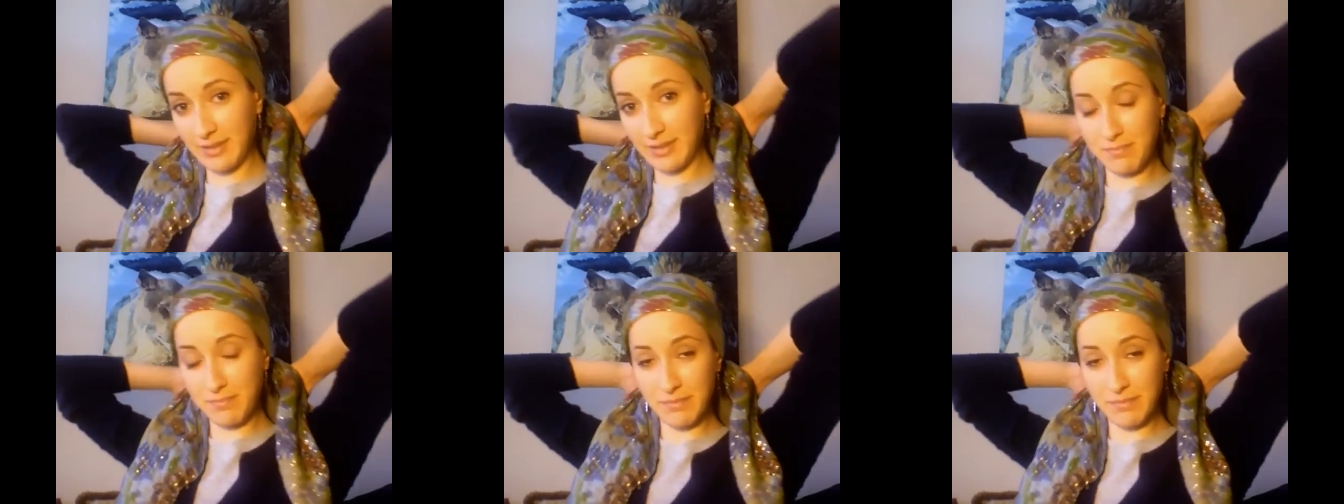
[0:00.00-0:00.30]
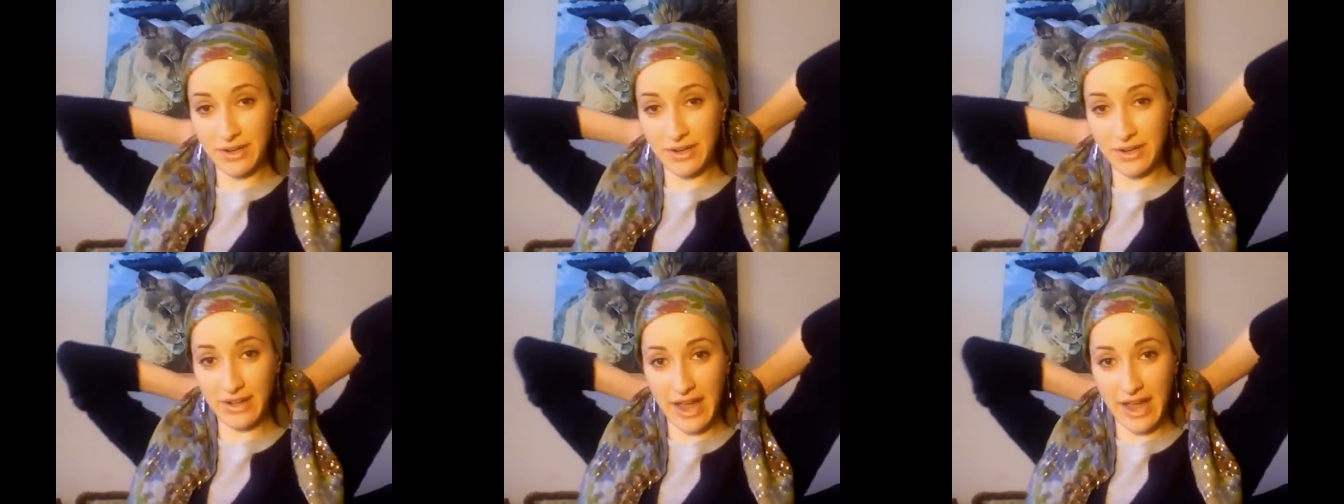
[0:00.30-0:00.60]
the
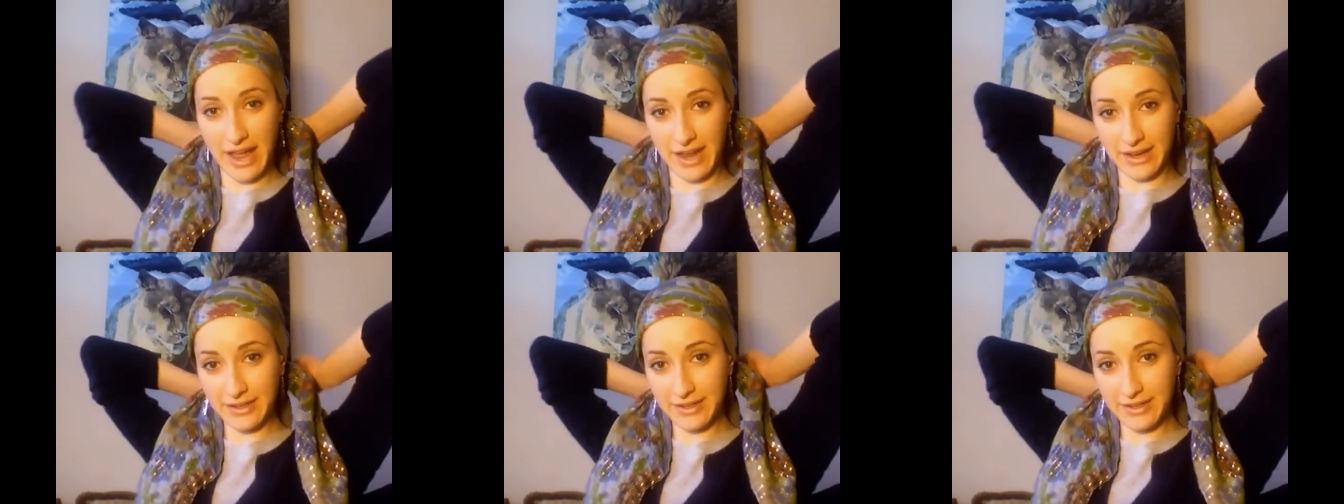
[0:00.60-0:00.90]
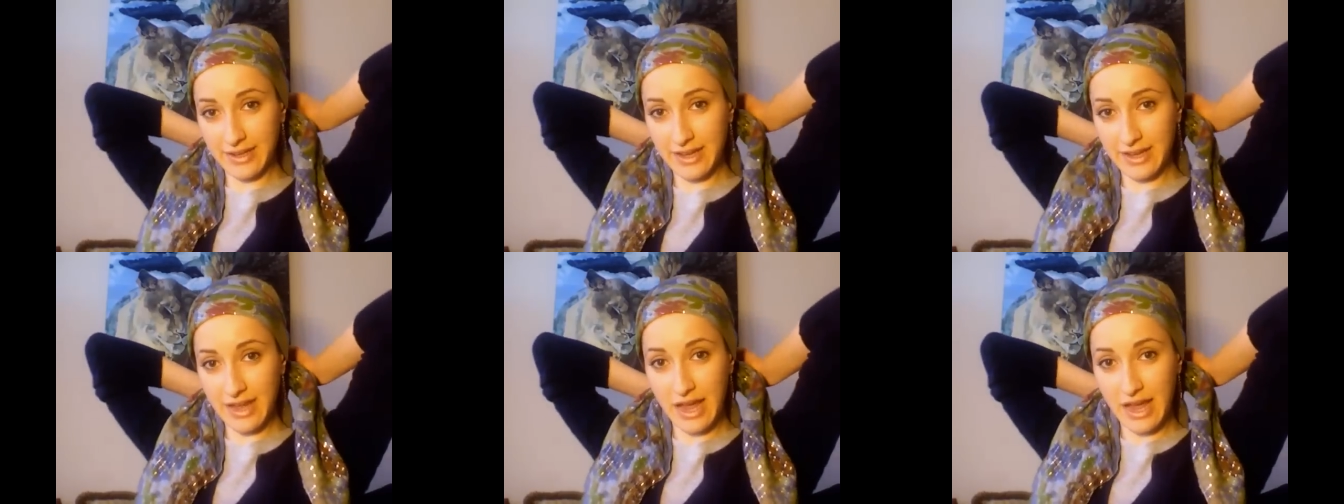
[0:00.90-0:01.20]
middle end
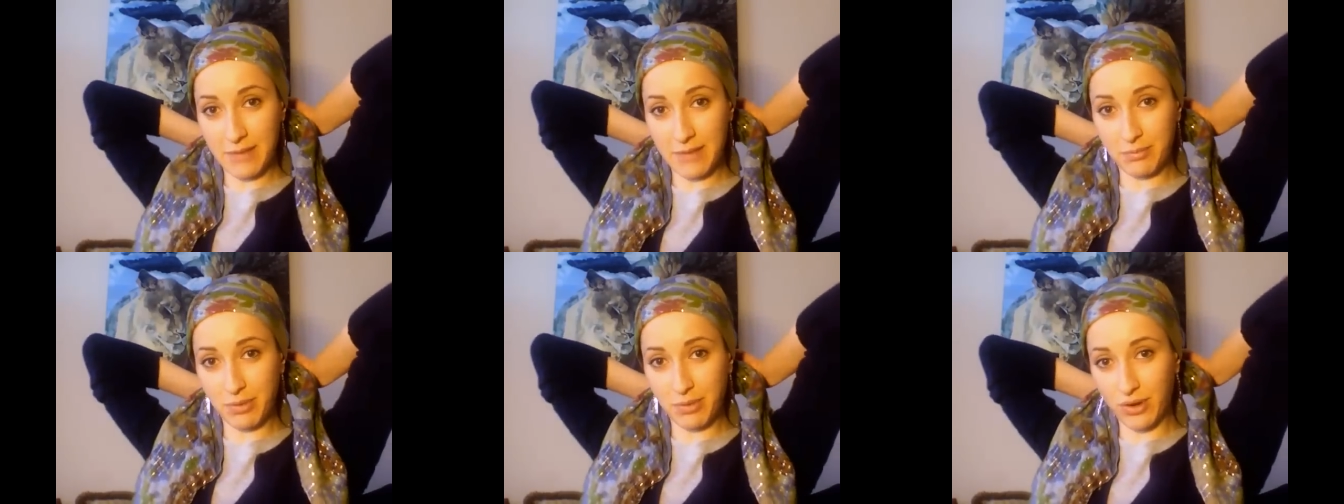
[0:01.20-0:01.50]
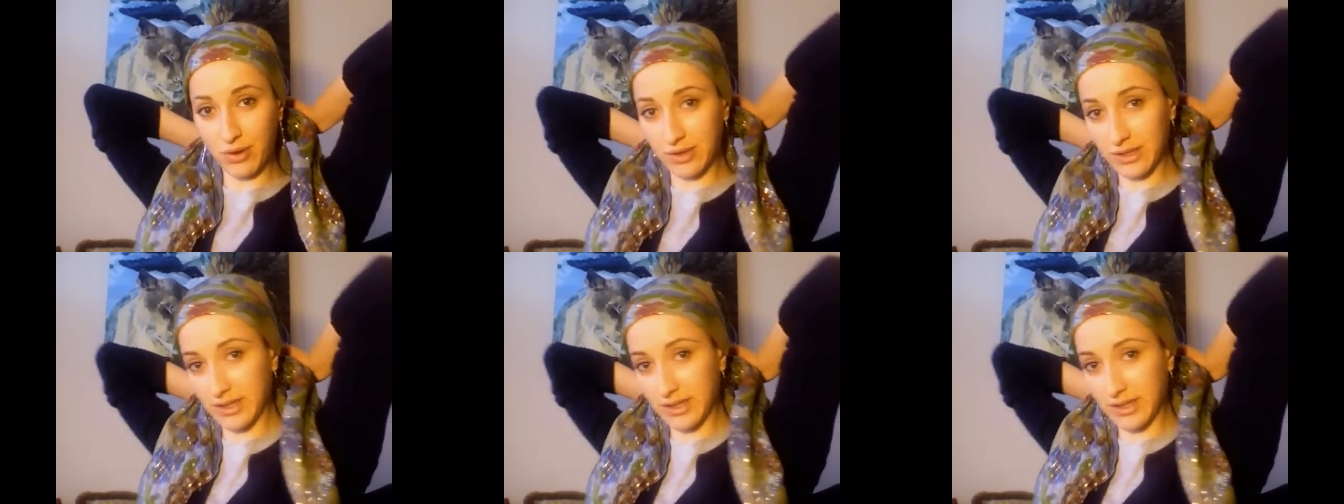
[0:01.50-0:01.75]
and pull